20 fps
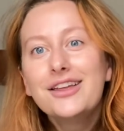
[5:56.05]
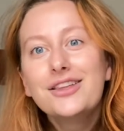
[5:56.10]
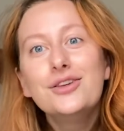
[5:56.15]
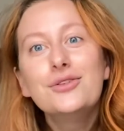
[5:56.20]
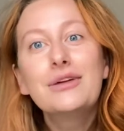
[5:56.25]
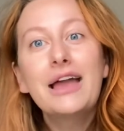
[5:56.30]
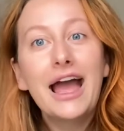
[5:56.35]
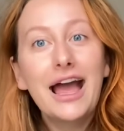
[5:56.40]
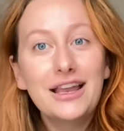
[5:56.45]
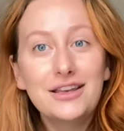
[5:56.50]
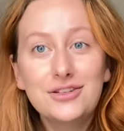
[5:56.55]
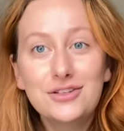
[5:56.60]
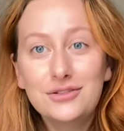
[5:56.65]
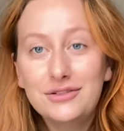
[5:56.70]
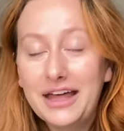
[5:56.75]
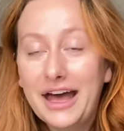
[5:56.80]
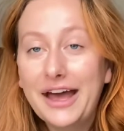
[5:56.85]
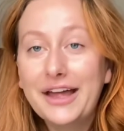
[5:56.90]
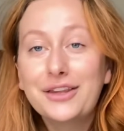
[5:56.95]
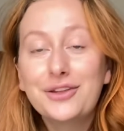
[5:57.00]
you can do
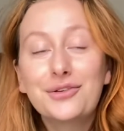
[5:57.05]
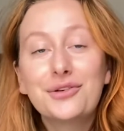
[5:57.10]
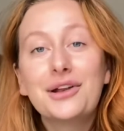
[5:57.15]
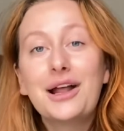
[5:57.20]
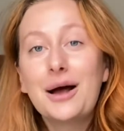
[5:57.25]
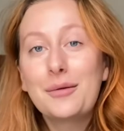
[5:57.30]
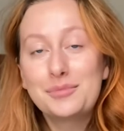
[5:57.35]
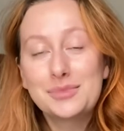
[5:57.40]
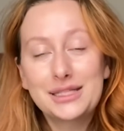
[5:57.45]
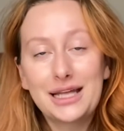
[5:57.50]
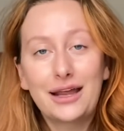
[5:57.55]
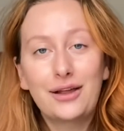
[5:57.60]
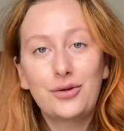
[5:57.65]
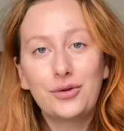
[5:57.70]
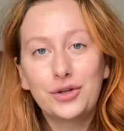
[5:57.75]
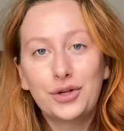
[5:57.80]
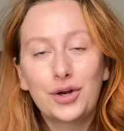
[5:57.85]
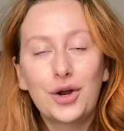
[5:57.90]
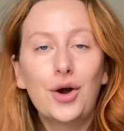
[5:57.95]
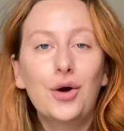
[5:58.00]
that, and you can
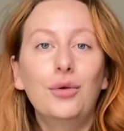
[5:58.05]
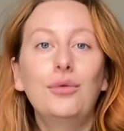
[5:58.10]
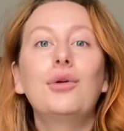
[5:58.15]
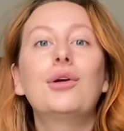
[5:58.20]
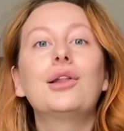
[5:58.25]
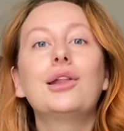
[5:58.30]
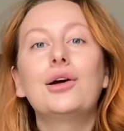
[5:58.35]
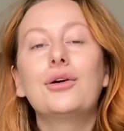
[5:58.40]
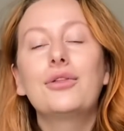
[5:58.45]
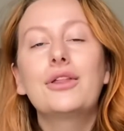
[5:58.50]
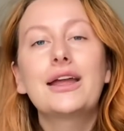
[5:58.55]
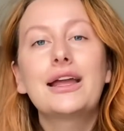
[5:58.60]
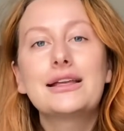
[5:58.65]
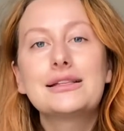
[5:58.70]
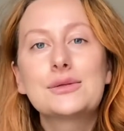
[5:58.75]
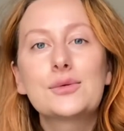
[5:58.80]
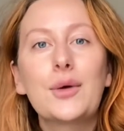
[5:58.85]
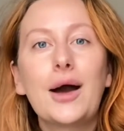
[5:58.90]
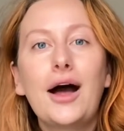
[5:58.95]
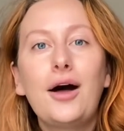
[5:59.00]
upcycle your own clothing
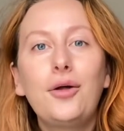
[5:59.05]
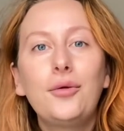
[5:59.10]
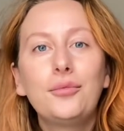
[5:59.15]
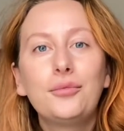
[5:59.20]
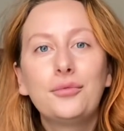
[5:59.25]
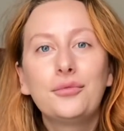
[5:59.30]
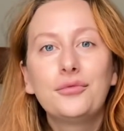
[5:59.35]
as well.